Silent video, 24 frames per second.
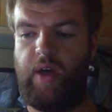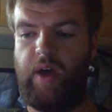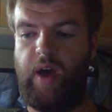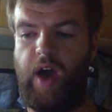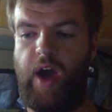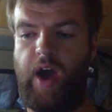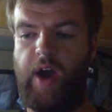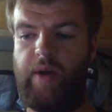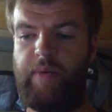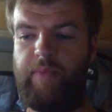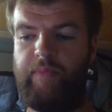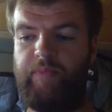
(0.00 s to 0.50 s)

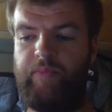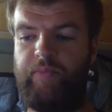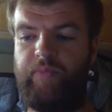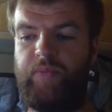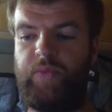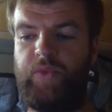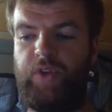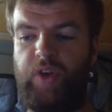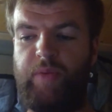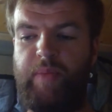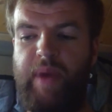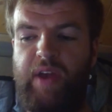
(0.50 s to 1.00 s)

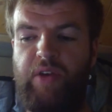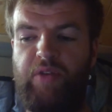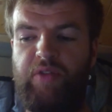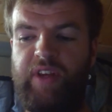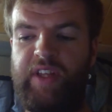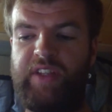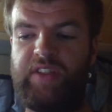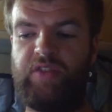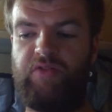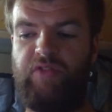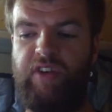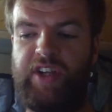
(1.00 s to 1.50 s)
You may not
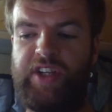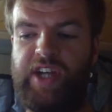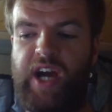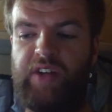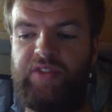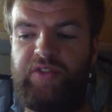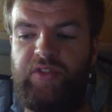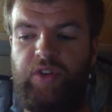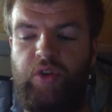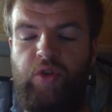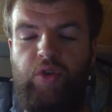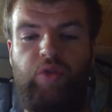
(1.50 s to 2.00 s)
need to reach out
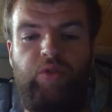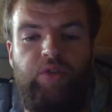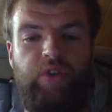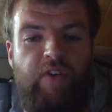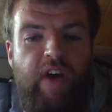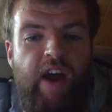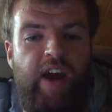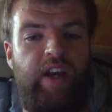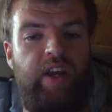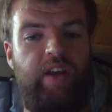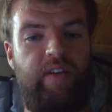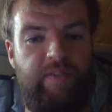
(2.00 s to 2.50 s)
to Google
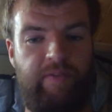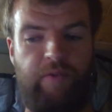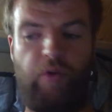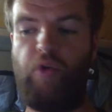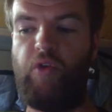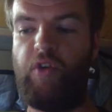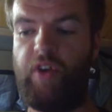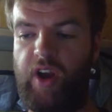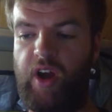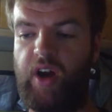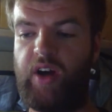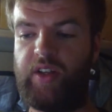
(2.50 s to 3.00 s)
directly
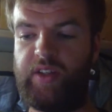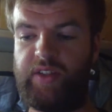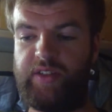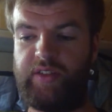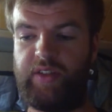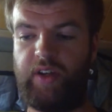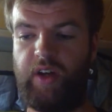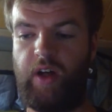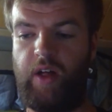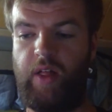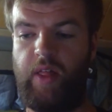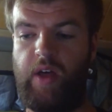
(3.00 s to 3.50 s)
for an
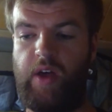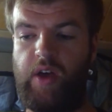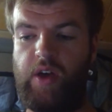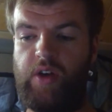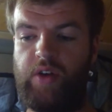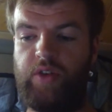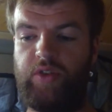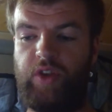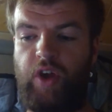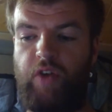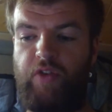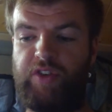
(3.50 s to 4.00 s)
answer,
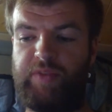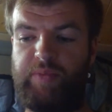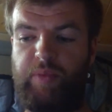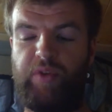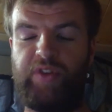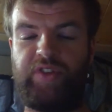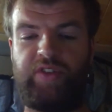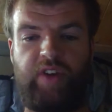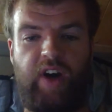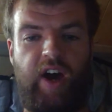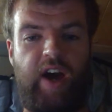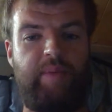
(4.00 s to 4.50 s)
though
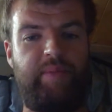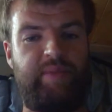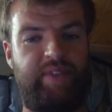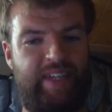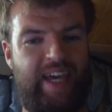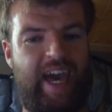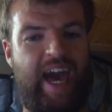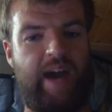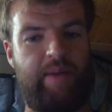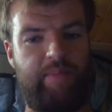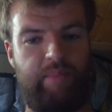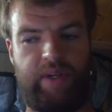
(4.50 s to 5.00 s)
response times
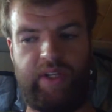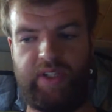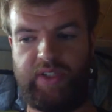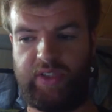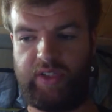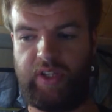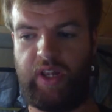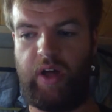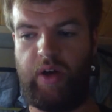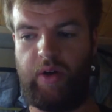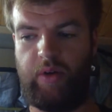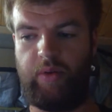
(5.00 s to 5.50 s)
can be
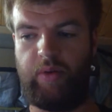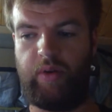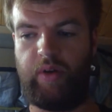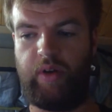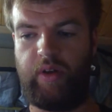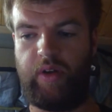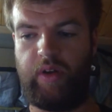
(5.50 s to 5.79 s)
slow.